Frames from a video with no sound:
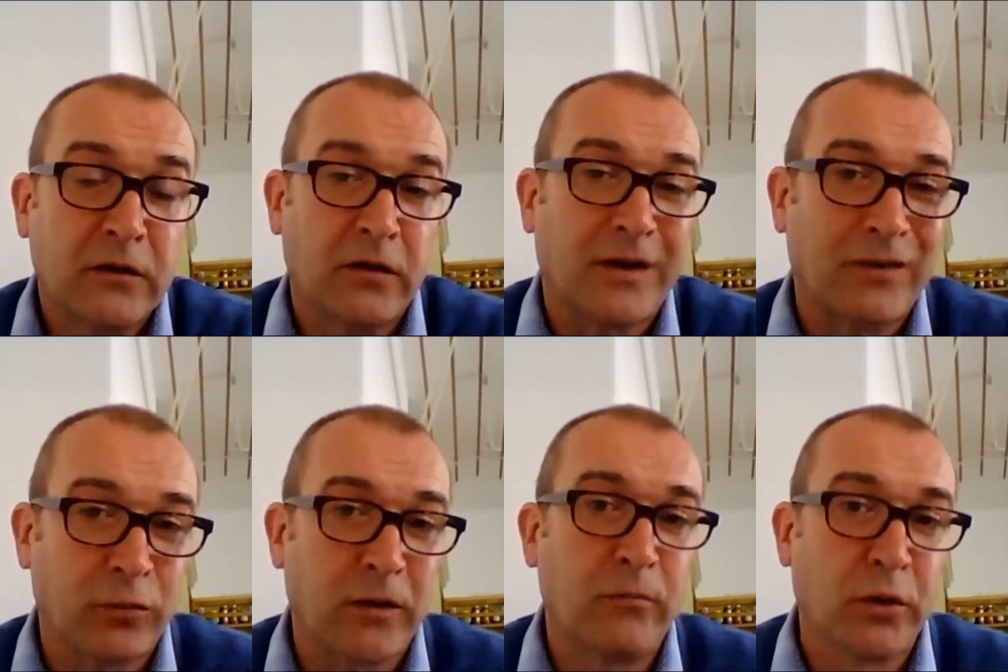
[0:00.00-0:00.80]
So I
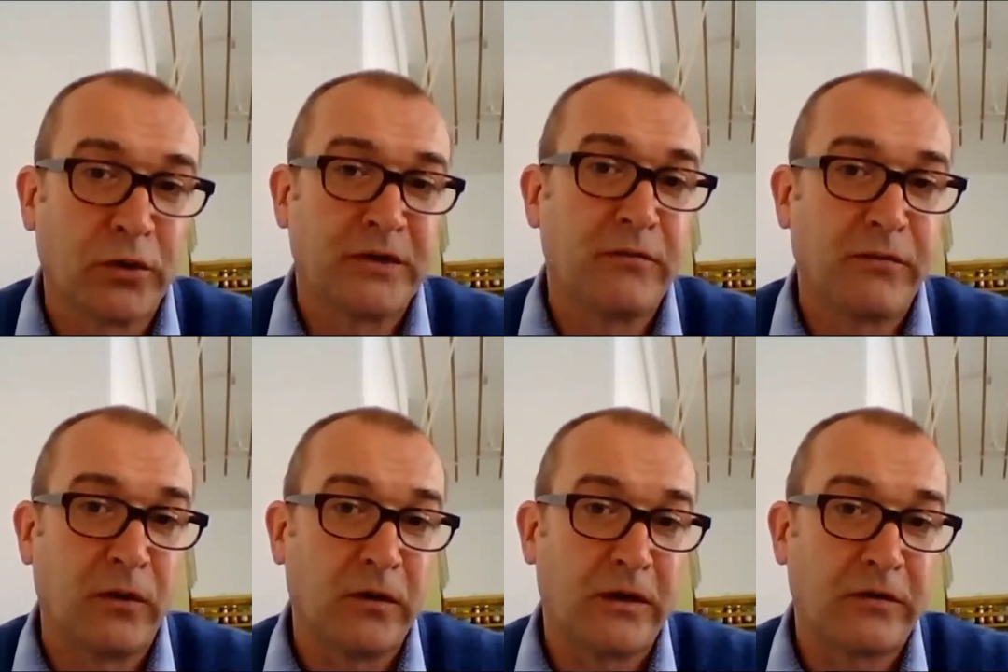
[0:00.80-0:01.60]
guess what I'm pushing
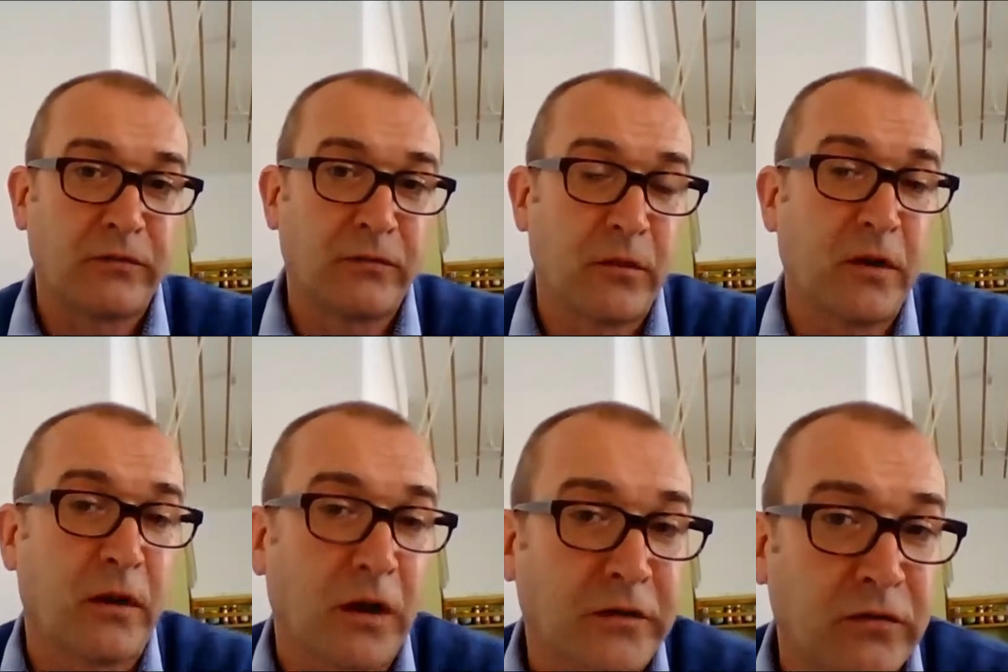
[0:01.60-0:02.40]
for is, you
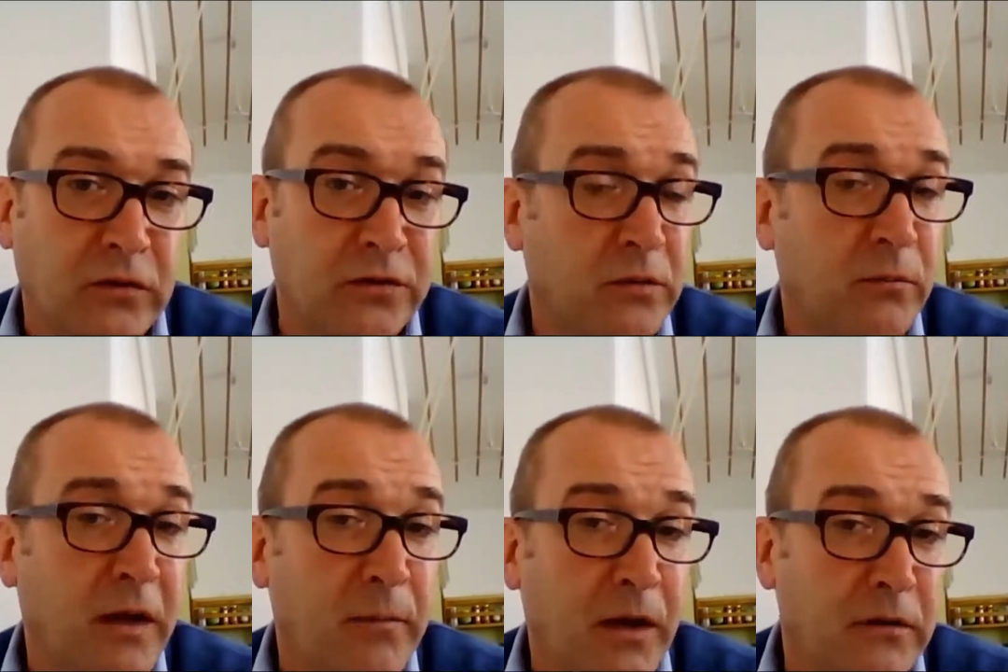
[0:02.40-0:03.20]
know, a discussion
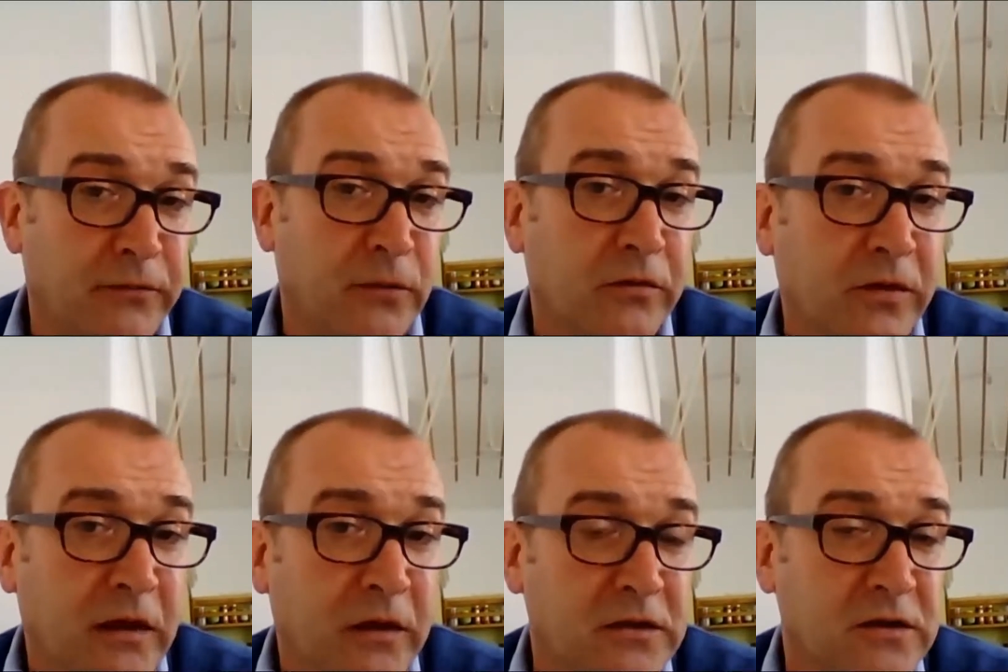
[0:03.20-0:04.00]
maybe on the
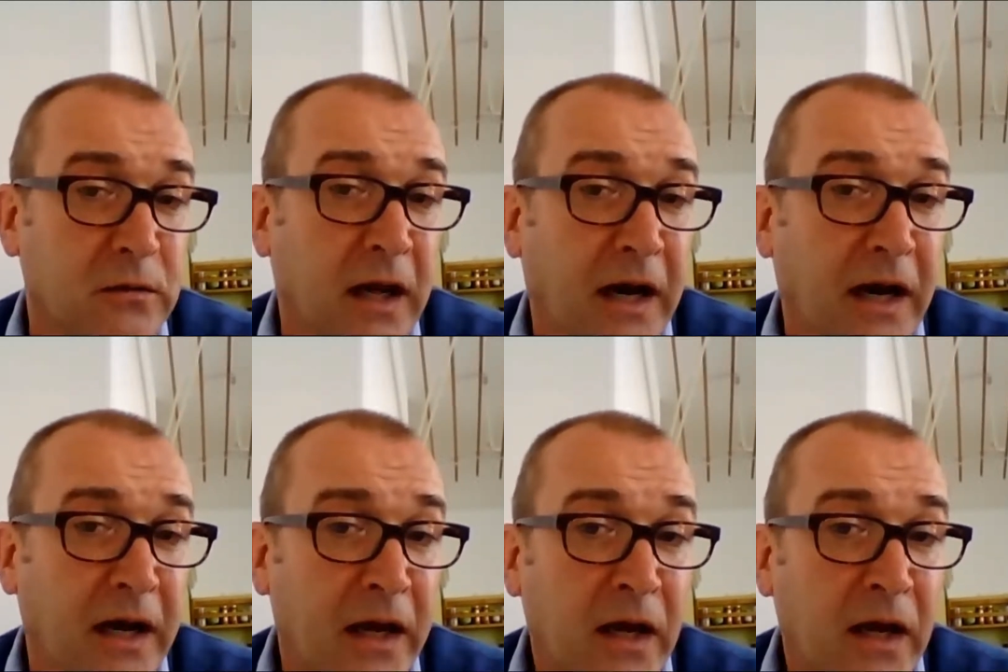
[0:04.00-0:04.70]
14th of July